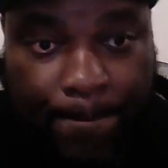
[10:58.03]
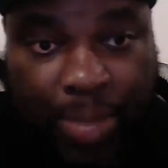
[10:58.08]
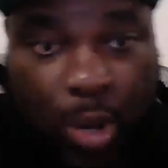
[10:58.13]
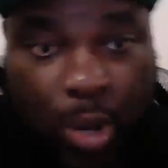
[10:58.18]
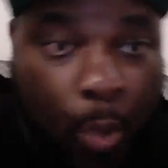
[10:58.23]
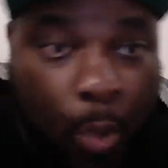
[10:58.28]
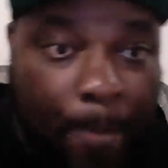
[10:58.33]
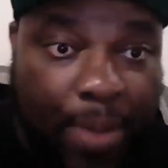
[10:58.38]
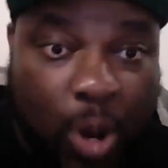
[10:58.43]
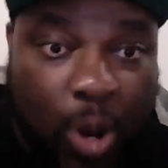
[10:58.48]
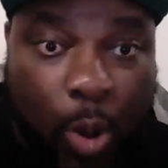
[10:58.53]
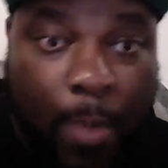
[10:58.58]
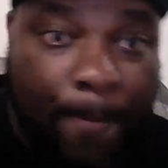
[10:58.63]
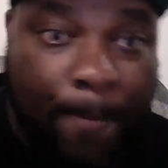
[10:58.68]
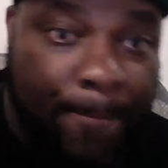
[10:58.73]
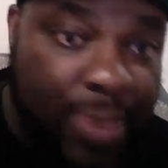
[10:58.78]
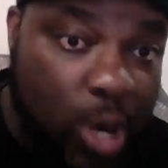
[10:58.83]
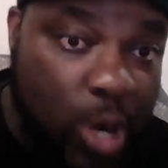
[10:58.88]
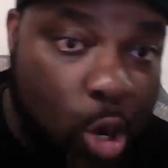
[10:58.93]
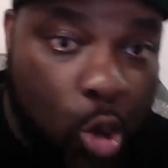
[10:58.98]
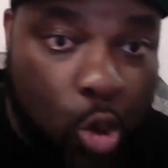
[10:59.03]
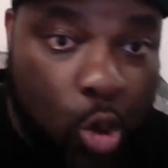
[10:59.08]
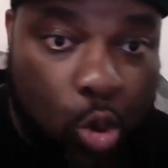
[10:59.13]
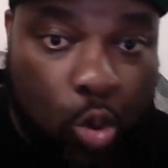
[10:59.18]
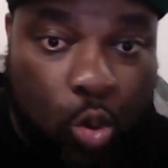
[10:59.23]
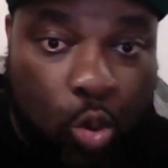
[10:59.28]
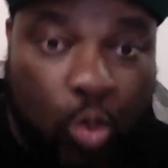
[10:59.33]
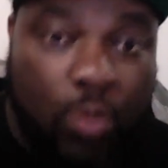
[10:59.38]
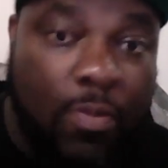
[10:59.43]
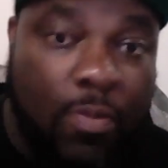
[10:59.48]
Boom, boom,
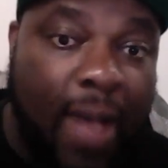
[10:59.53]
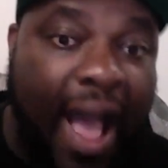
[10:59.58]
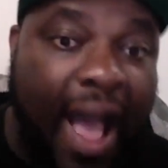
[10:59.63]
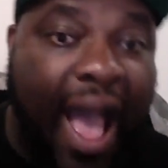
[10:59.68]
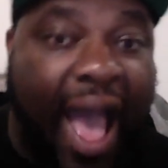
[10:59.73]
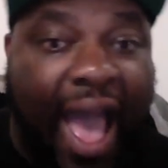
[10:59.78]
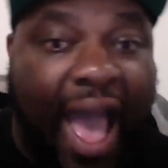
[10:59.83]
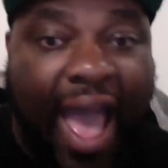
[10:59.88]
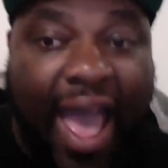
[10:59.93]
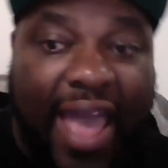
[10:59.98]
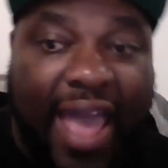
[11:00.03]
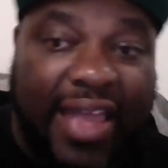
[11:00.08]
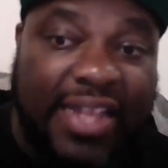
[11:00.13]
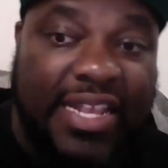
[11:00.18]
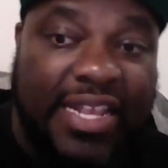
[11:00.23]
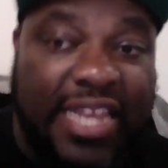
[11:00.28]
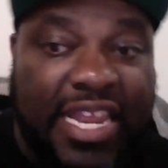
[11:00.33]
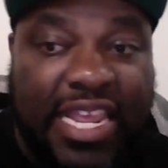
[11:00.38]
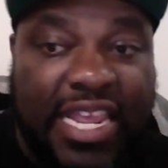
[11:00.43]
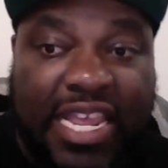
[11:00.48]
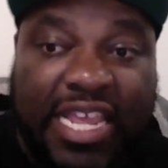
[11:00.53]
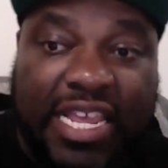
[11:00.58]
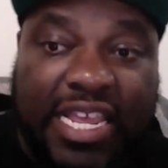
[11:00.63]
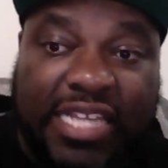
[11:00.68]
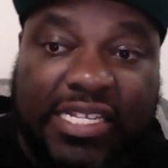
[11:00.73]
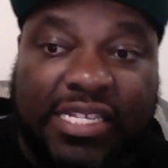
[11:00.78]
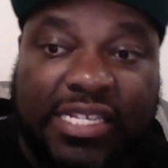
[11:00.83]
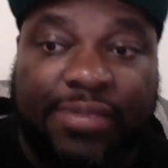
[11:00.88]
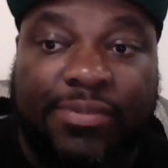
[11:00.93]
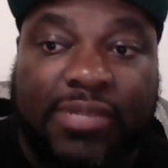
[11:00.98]
boom. I
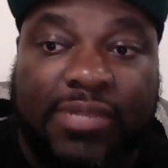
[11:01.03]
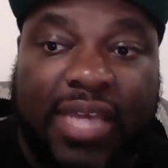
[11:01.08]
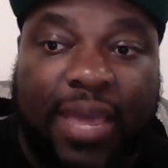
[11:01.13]
need some